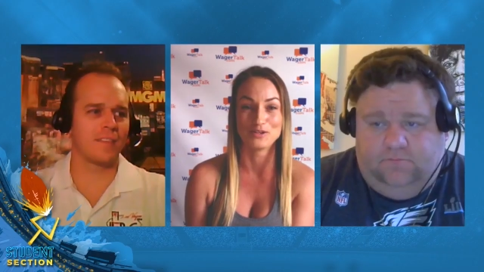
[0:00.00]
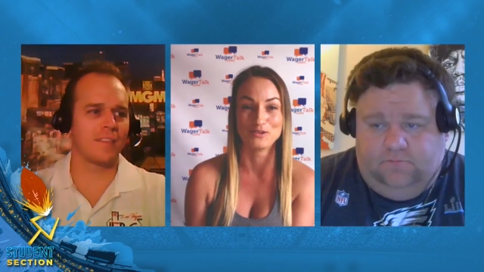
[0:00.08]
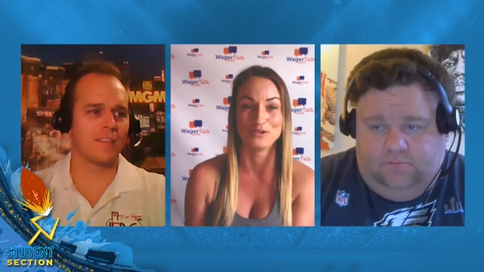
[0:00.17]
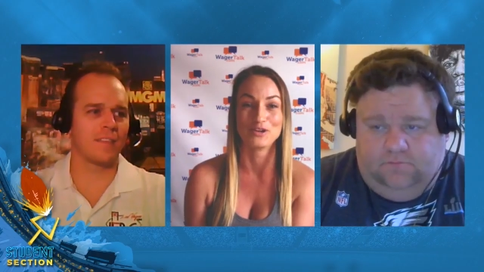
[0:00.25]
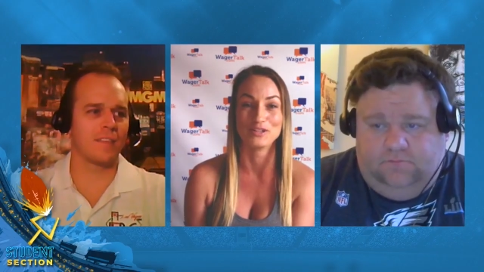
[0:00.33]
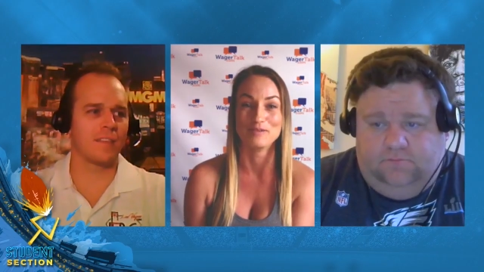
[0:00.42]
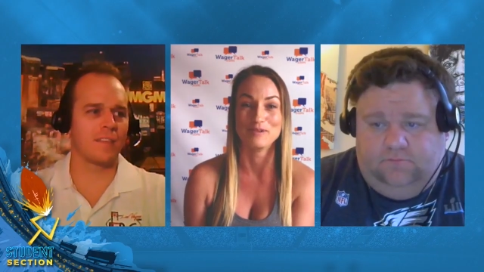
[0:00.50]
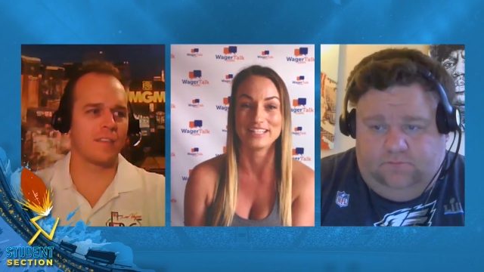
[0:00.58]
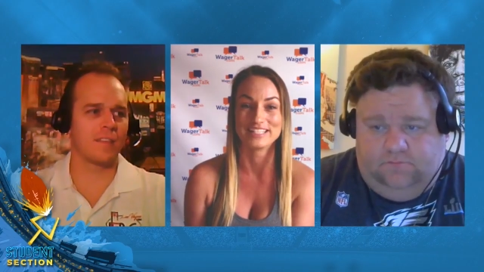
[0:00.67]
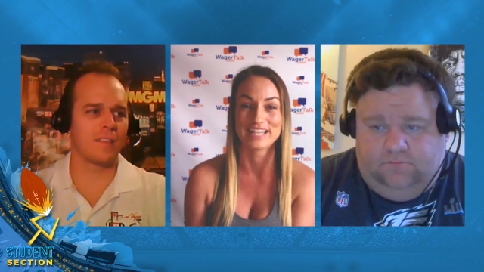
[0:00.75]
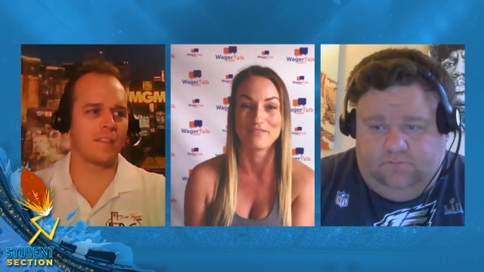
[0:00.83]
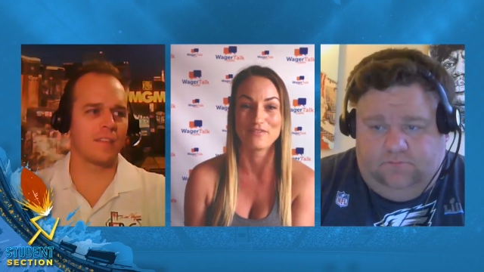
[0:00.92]
Speaker 1: you better do it early,
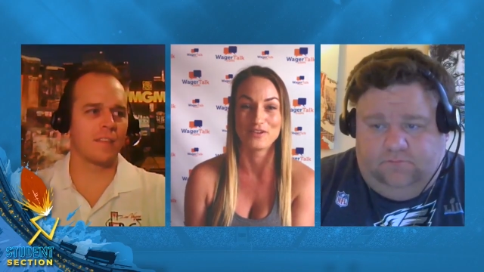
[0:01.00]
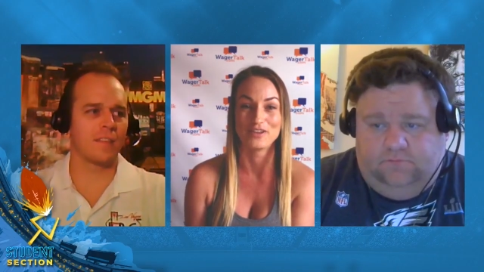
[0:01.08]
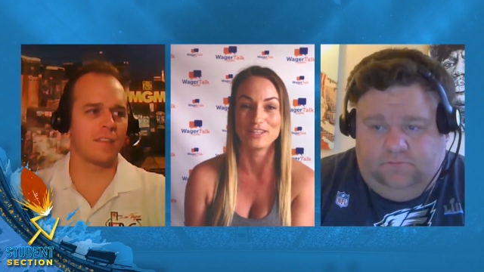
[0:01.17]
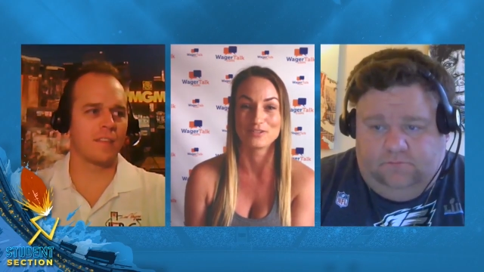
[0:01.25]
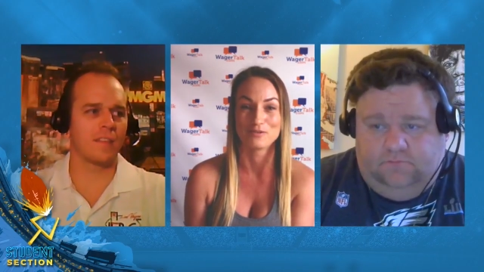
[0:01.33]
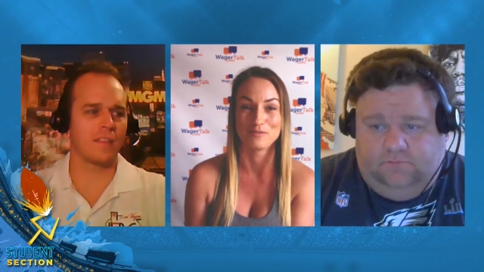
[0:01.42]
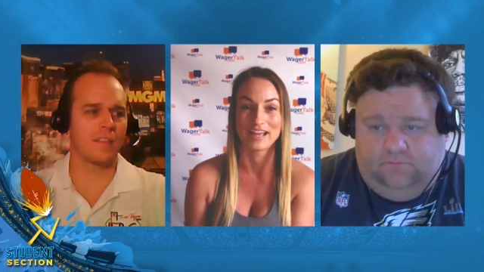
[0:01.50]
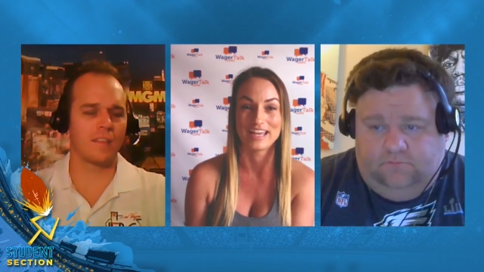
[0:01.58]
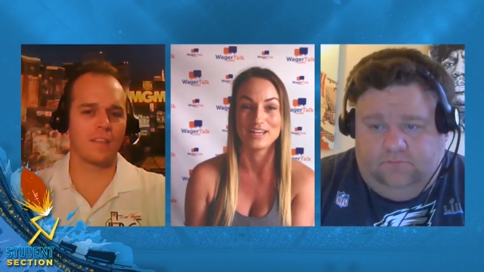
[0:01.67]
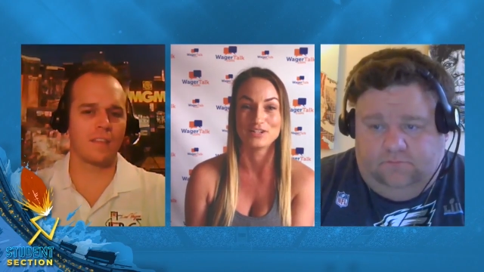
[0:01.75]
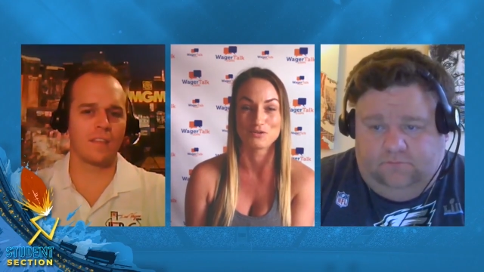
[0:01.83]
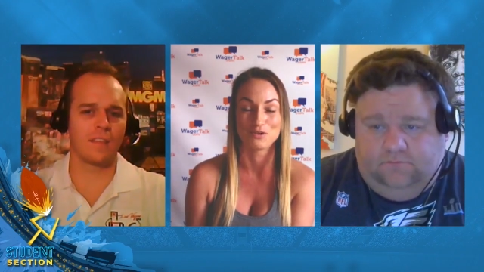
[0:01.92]
because I have a feeling this one might
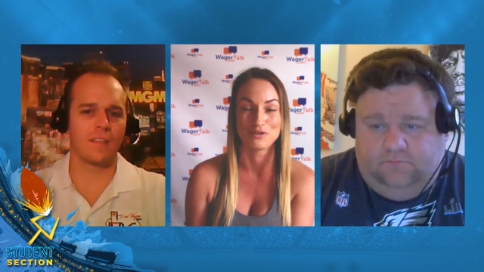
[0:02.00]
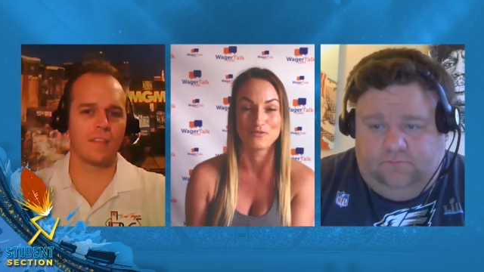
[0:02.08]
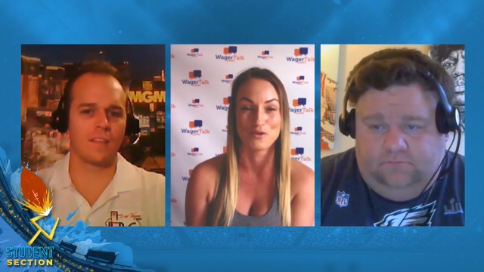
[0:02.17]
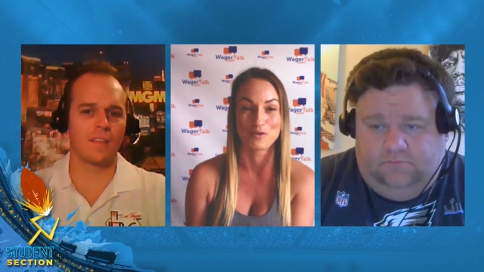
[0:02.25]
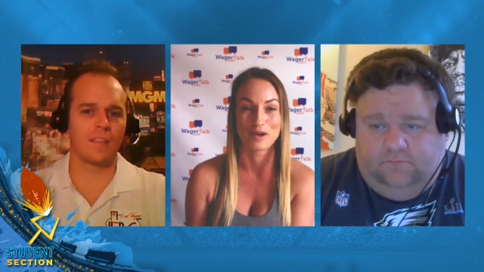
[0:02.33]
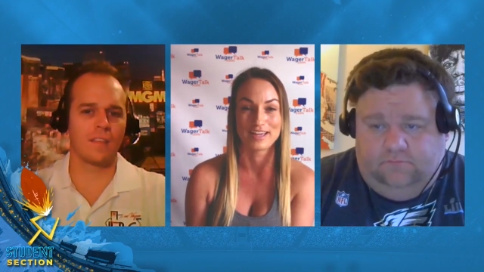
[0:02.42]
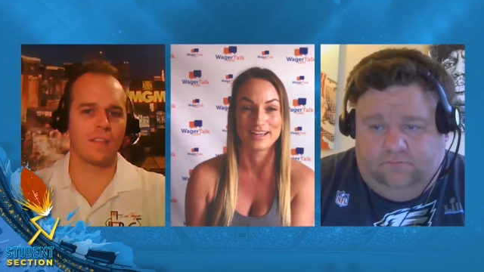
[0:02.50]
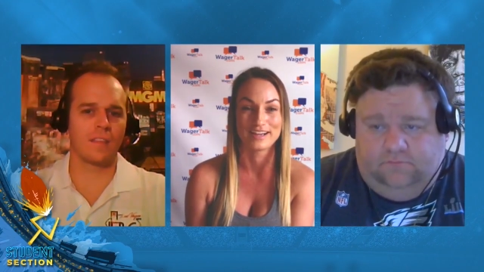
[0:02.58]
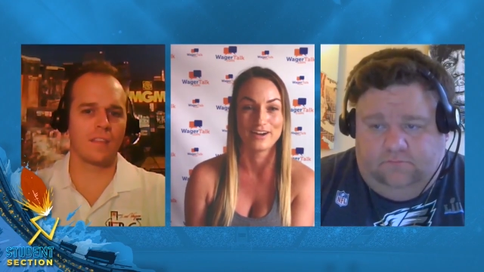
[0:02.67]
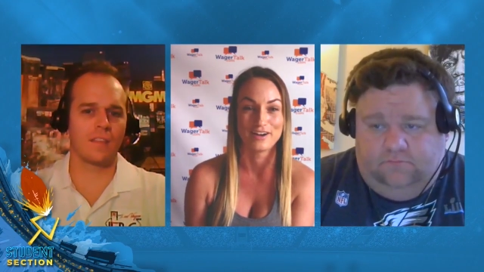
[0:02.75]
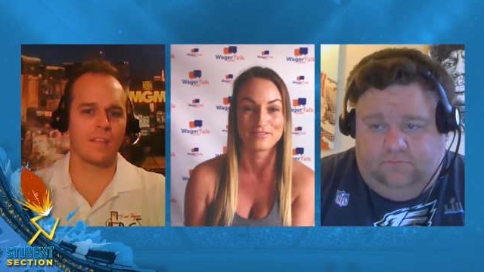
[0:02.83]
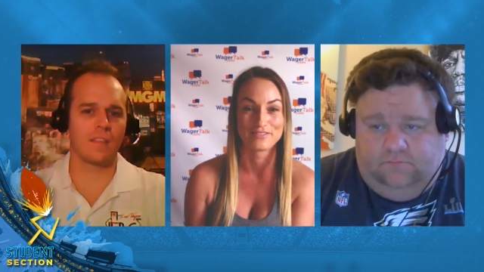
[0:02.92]
hit 24 by
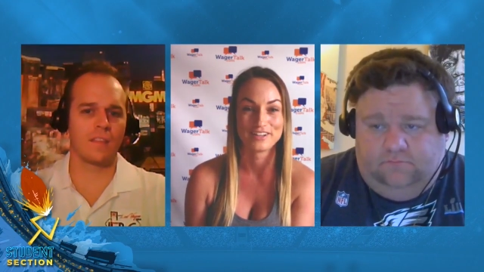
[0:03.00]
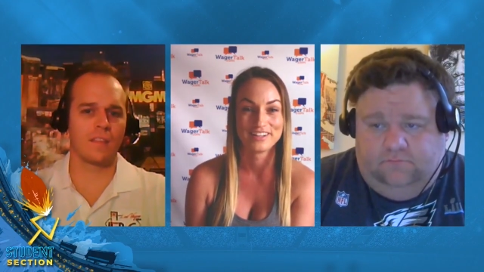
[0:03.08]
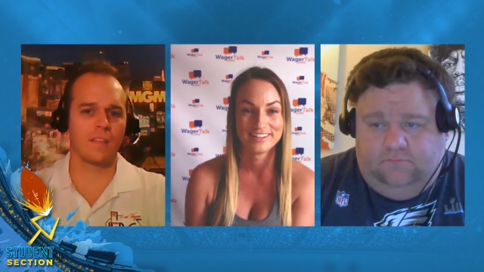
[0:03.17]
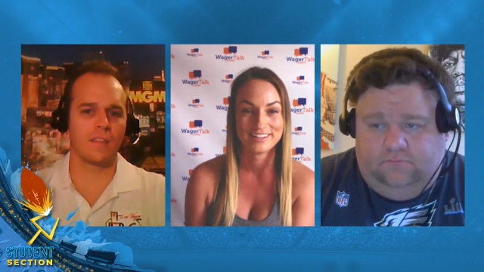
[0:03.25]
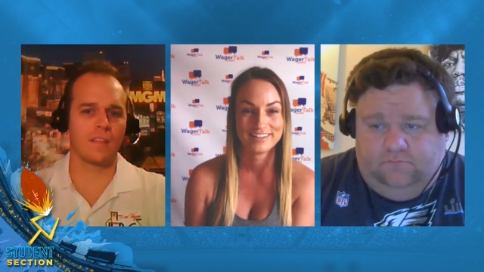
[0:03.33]
kickoff.